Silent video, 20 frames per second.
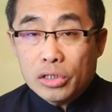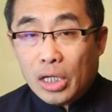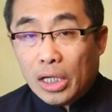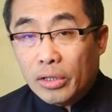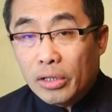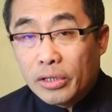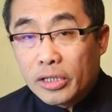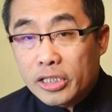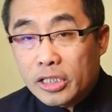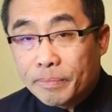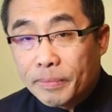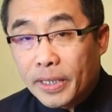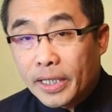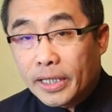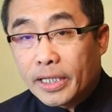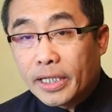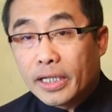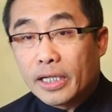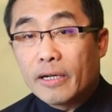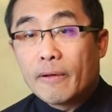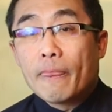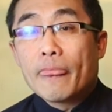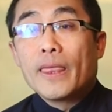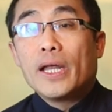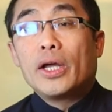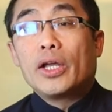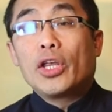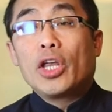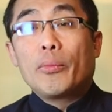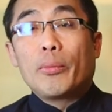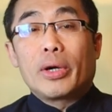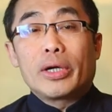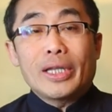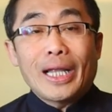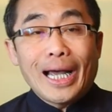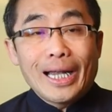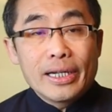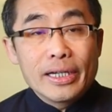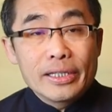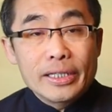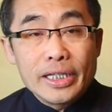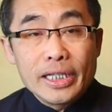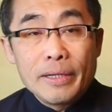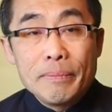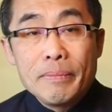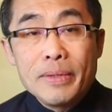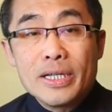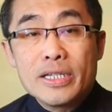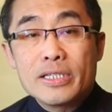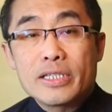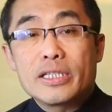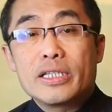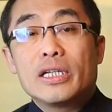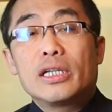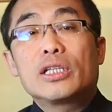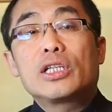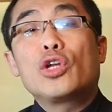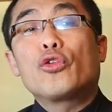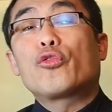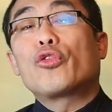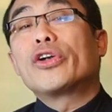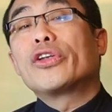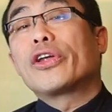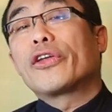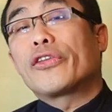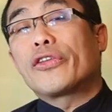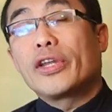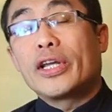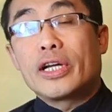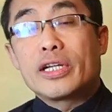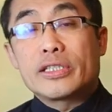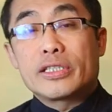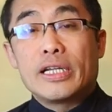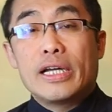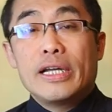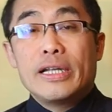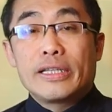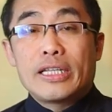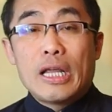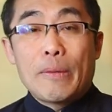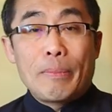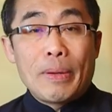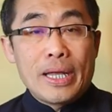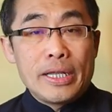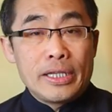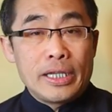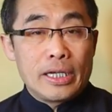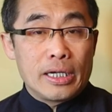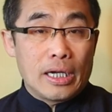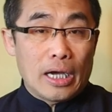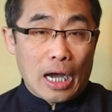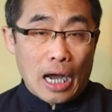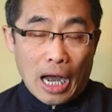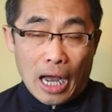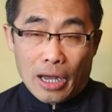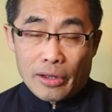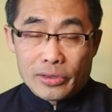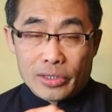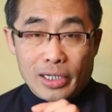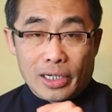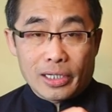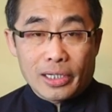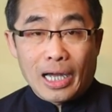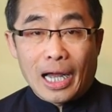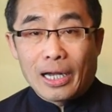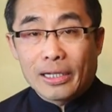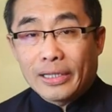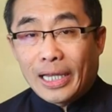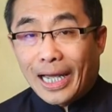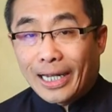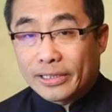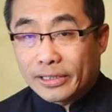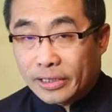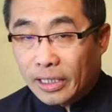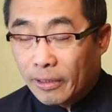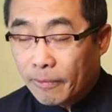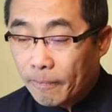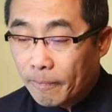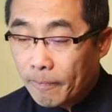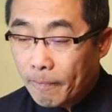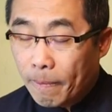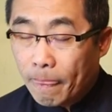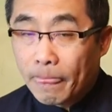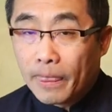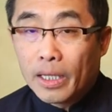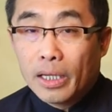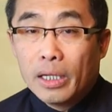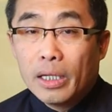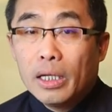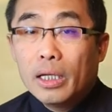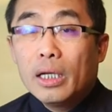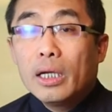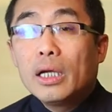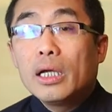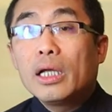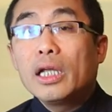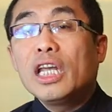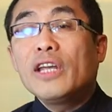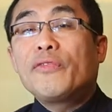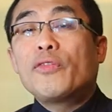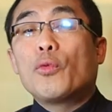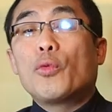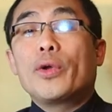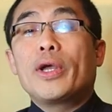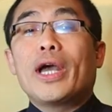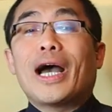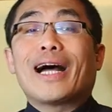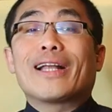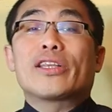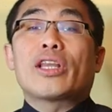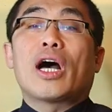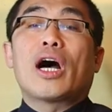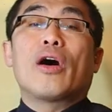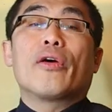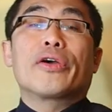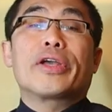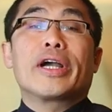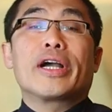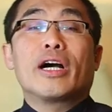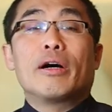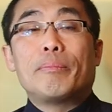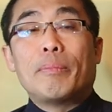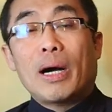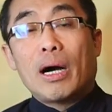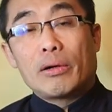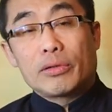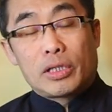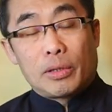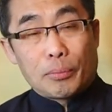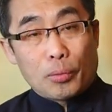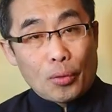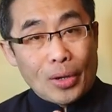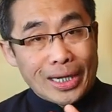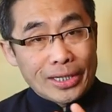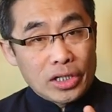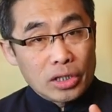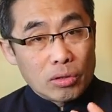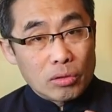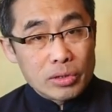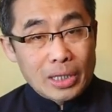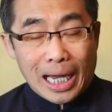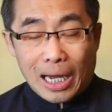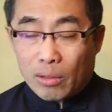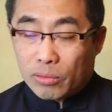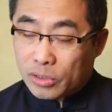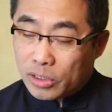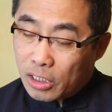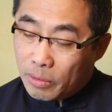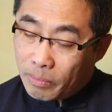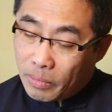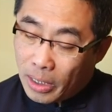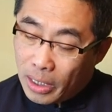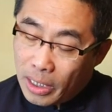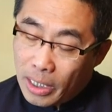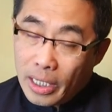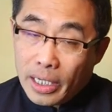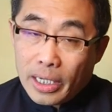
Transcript: generally speaking, immortality means different things depending on the context. If we are talking about practical Taoism,